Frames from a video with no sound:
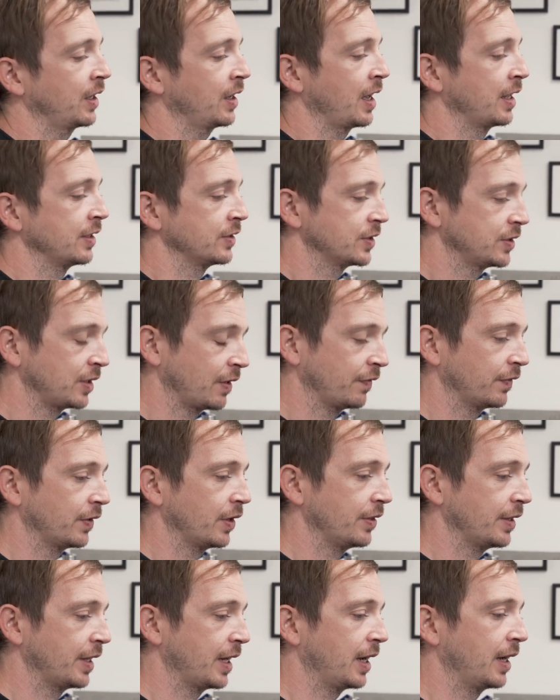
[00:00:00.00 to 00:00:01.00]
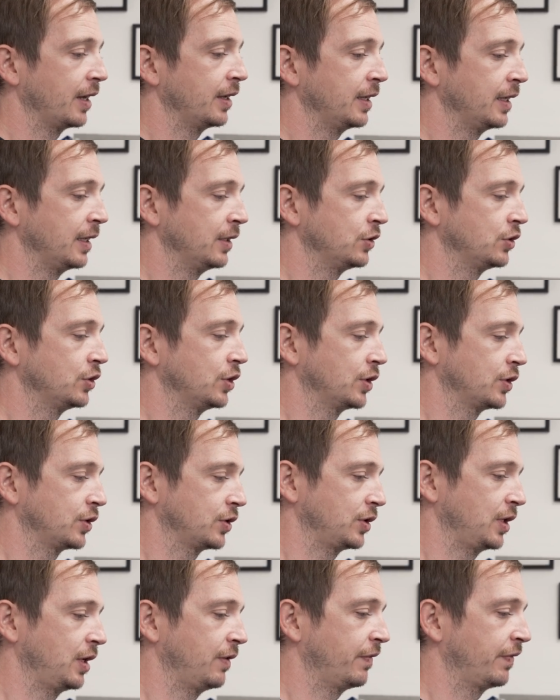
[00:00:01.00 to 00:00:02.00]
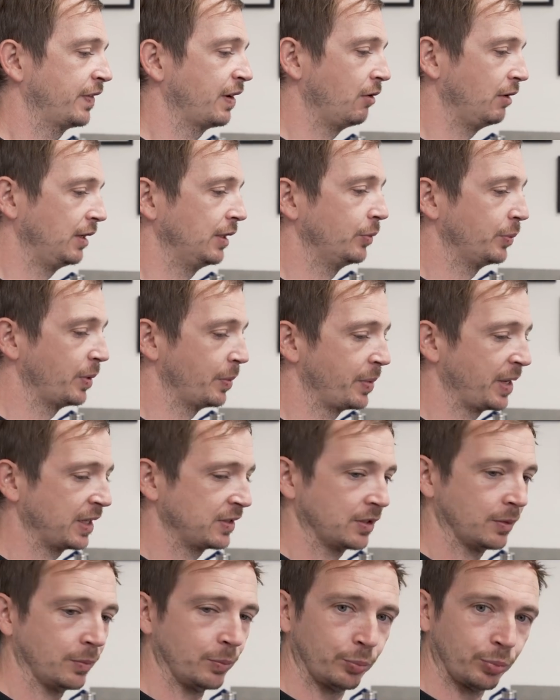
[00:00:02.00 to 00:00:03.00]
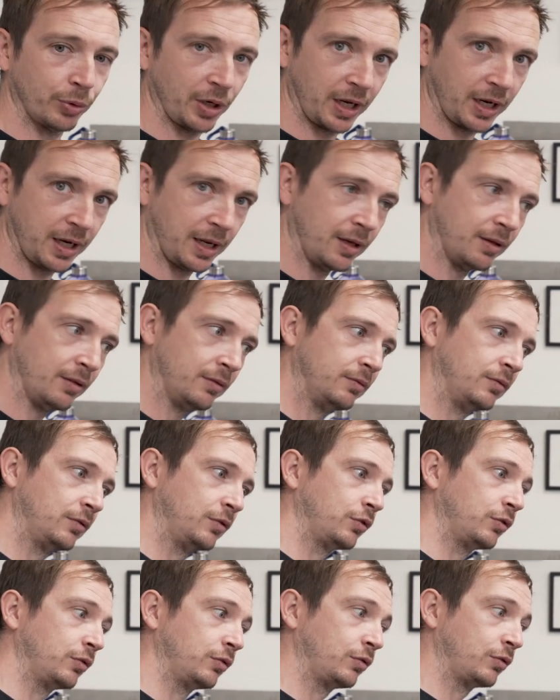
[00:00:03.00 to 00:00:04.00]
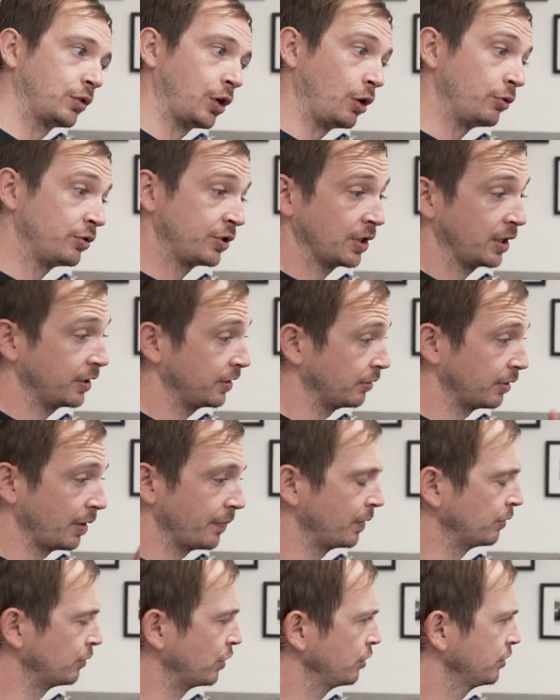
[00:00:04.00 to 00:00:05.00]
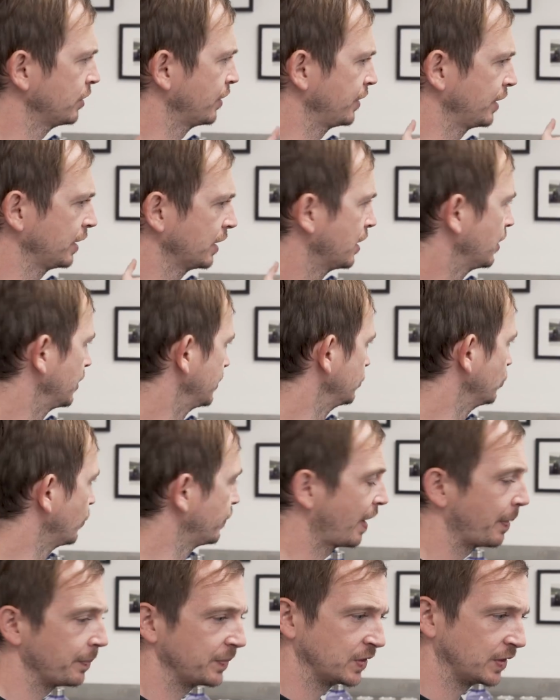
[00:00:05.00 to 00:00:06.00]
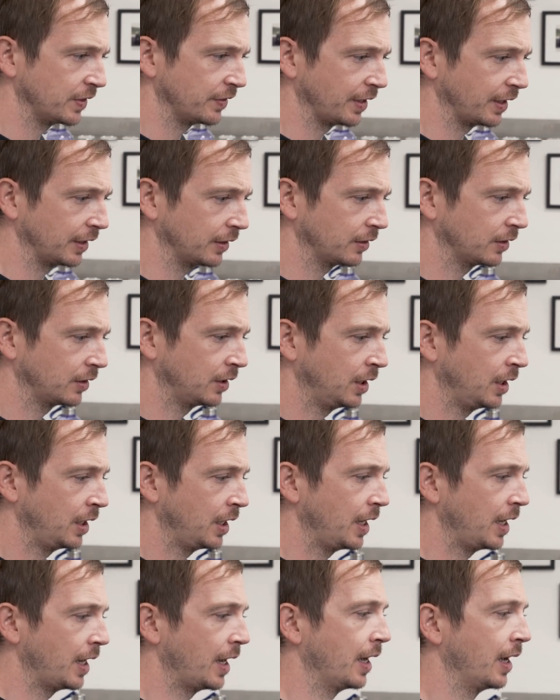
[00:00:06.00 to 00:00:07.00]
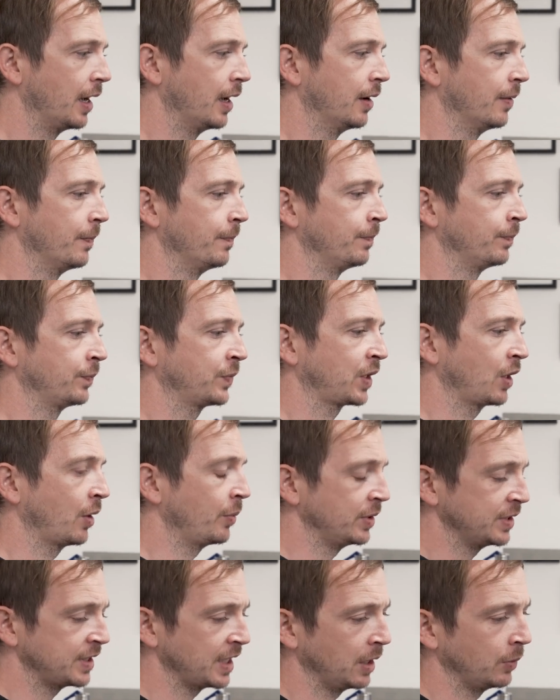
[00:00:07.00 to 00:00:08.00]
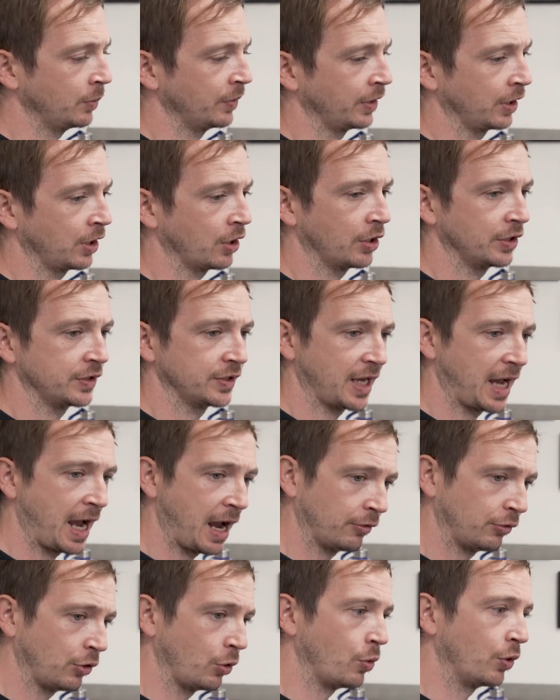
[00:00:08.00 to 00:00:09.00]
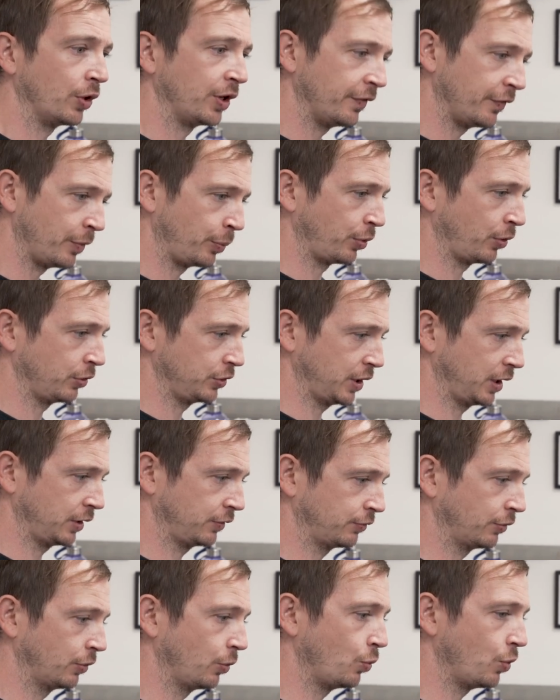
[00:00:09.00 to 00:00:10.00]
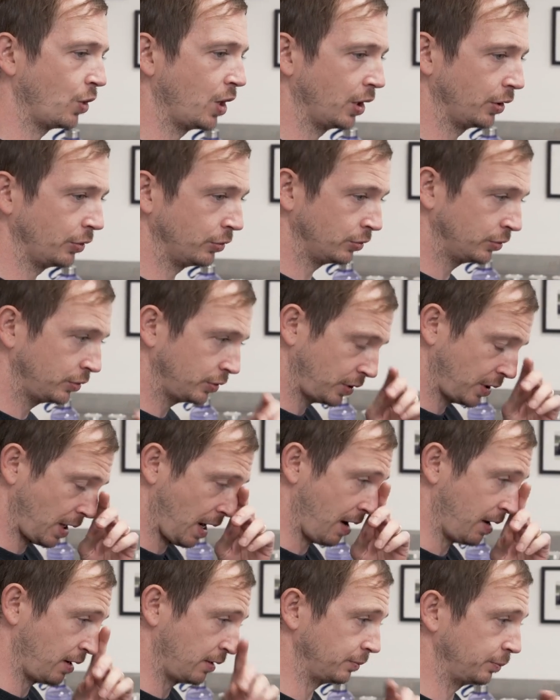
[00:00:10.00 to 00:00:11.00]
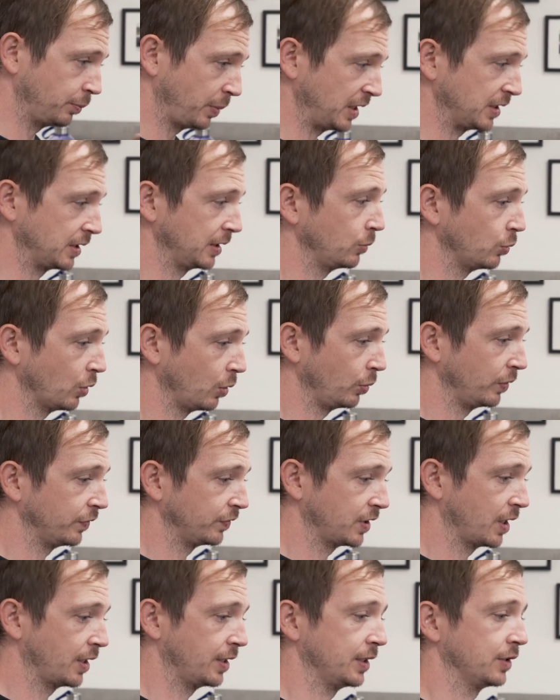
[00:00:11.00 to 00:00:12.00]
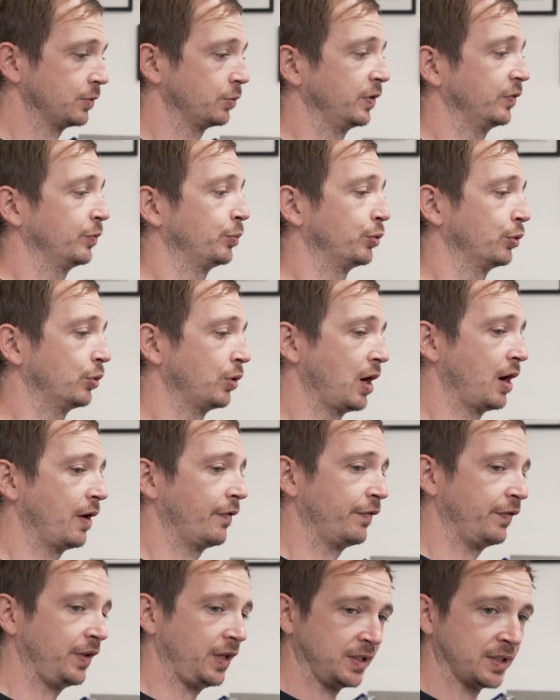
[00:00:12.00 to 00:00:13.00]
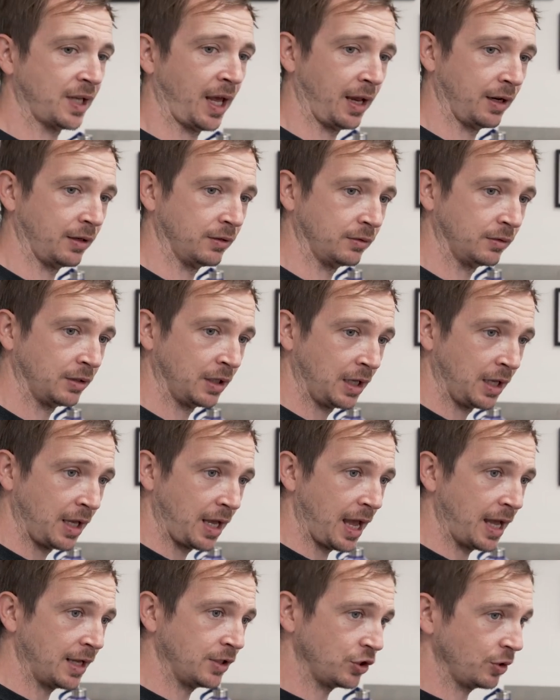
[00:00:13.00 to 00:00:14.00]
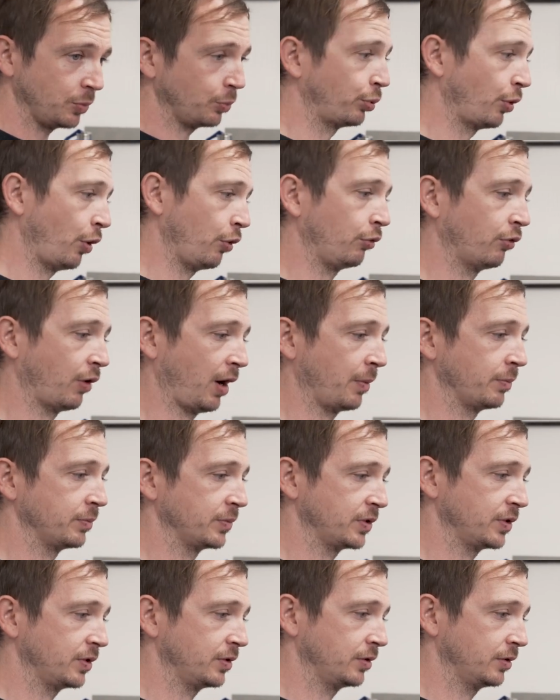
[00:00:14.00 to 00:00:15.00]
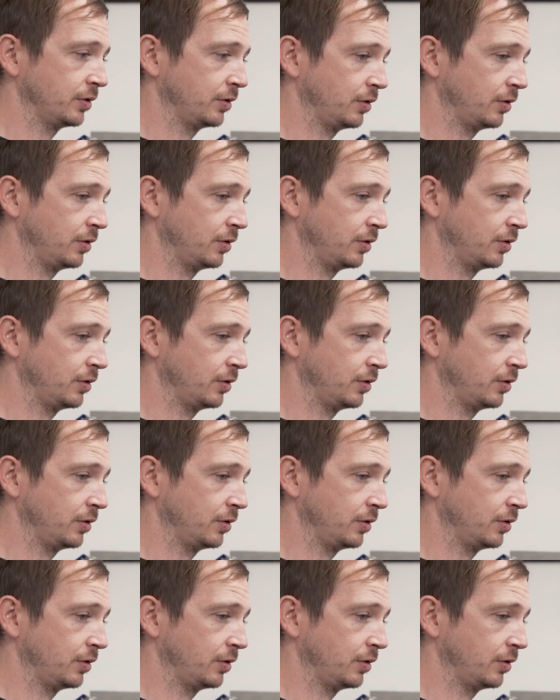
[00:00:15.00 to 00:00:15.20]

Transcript: and stuff like that. It felt a little bit better bringing it closer. They're up the road. I think they're like Northampton, I think. I've been dealing with the guys at Arrow on other projects for a while, and basically what we've done is we've brought our V10 engine programs